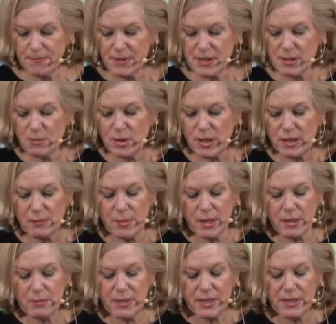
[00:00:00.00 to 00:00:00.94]
Someone had
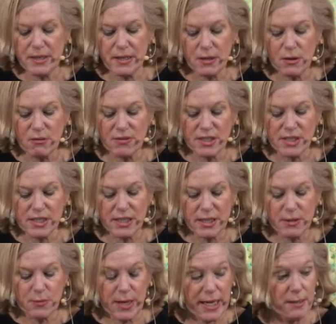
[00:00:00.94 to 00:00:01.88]
better be there
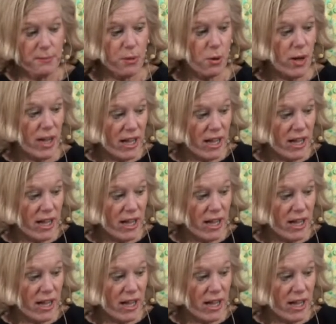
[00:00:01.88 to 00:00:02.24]
overseeing rainbow